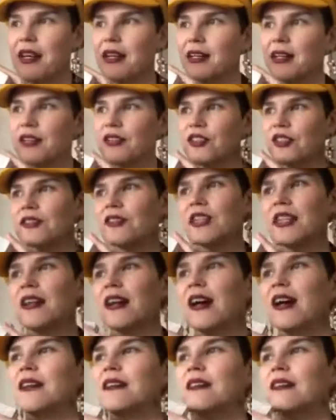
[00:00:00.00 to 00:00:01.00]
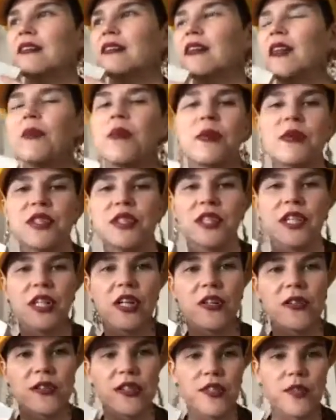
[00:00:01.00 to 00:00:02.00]
and I don't think I probably didn't
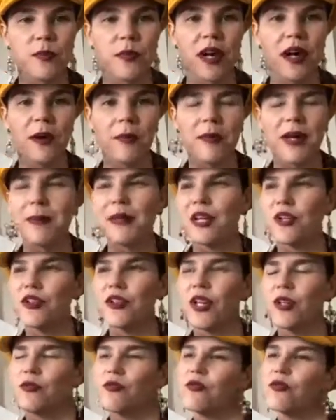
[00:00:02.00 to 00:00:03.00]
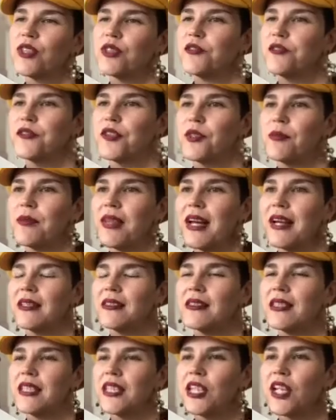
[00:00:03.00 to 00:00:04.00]
include this, but maybe I'll refilm that
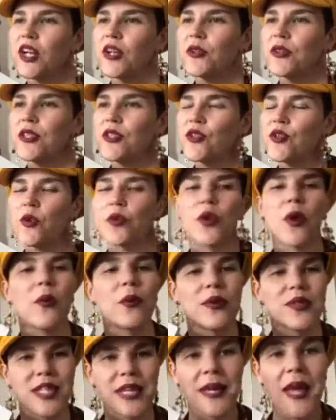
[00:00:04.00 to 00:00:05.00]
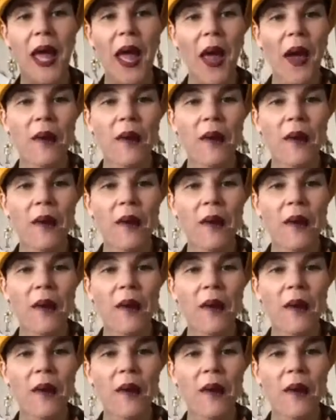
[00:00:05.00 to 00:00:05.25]
and include this or not, we'll see.